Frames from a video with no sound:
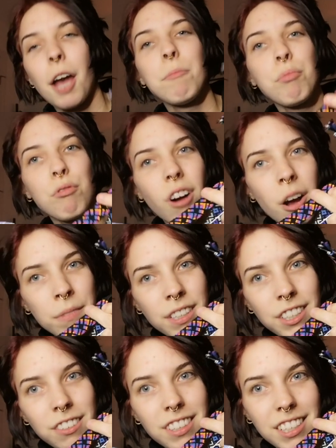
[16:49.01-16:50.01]
promise
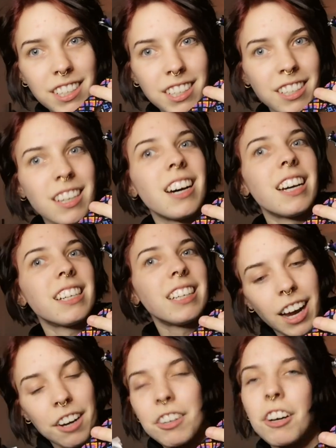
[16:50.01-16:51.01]
you this is a lot.
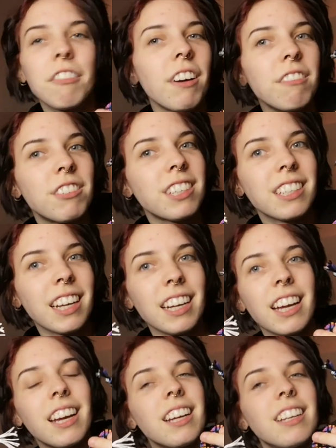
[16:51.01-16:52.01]
I don't know if I'm just
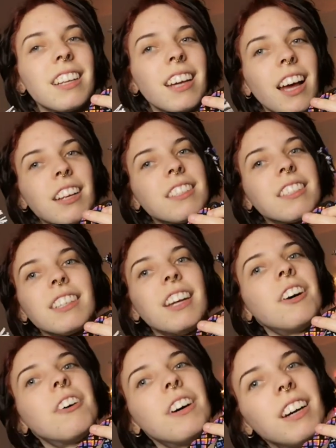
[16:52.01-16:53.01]
like a
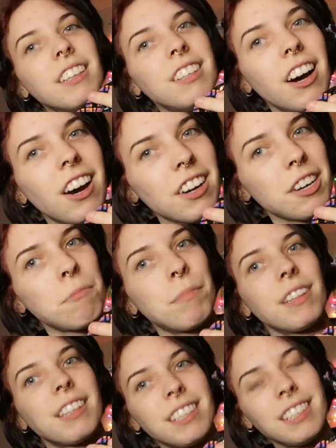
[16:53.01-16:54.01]
slow nodder,
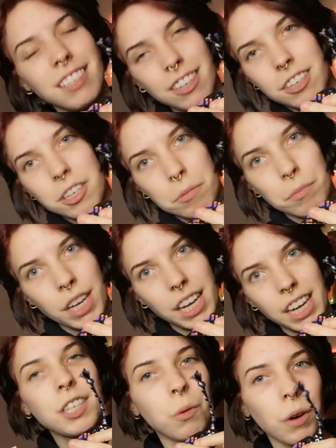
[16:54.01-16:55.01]
but this took
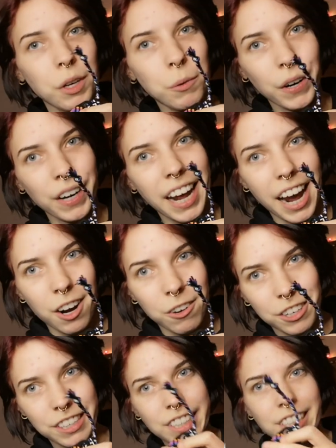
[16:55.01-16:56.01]
me 21
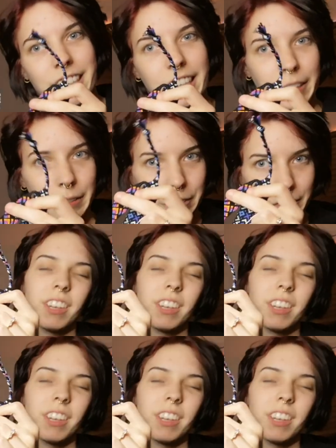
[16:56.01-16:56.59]
hours to do.